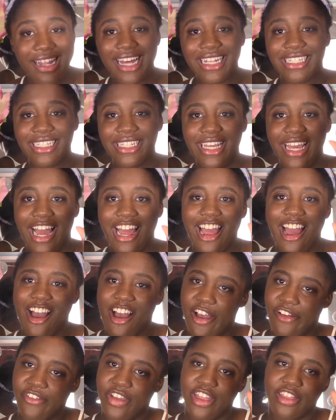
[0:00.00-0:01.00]
Lastly, I
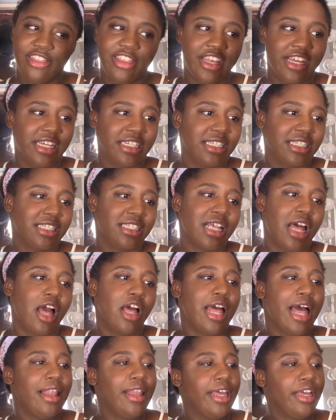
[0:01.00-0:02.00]
have this
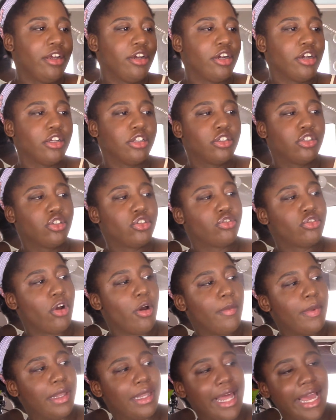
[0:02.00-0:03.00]
LA Girl
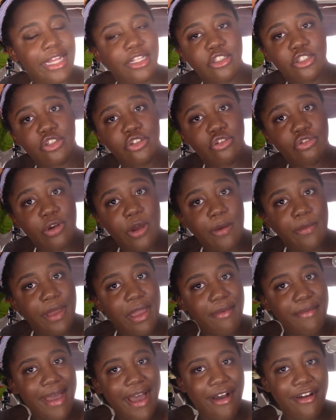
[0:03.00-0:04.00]
Strobe Light
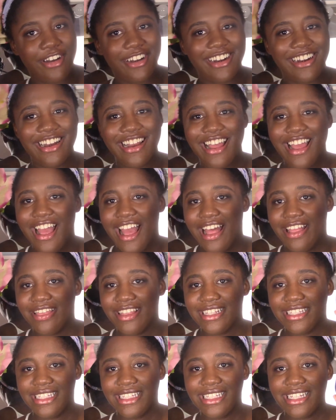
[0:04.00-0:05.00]
Strobing Powder, and
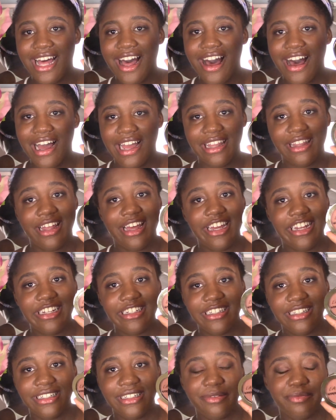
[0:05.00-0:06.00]
this is a
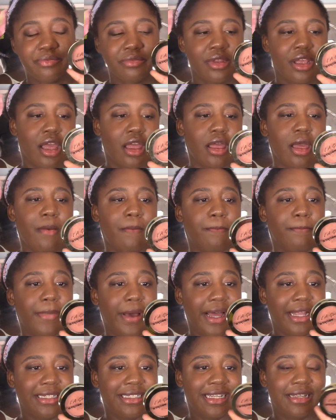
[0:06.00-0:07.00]
highlight,
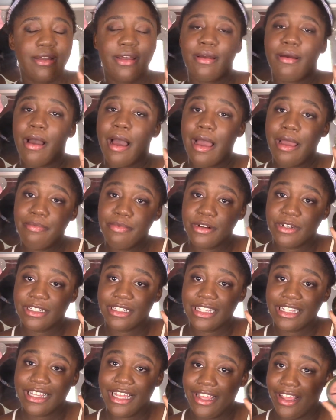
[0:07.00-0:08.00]
but I
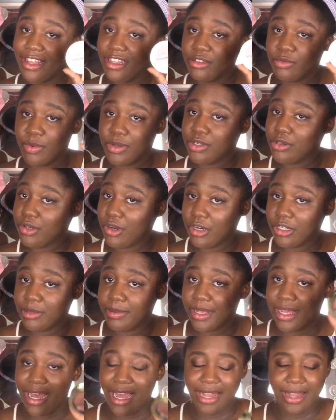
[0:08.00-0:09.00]
personally think it's way too dark to
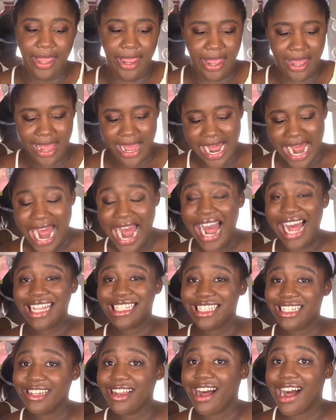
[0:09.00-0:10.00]
be a highlight.
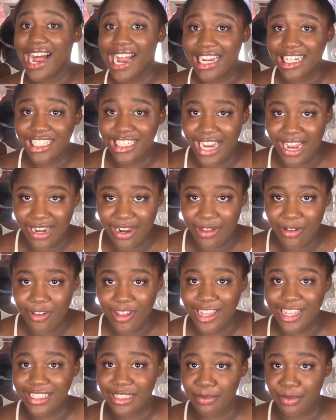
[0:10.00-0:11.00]
As an
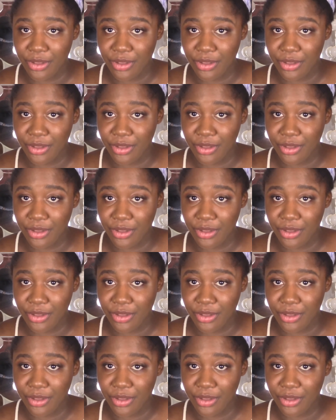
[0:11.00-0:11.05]
eyeshadow, it's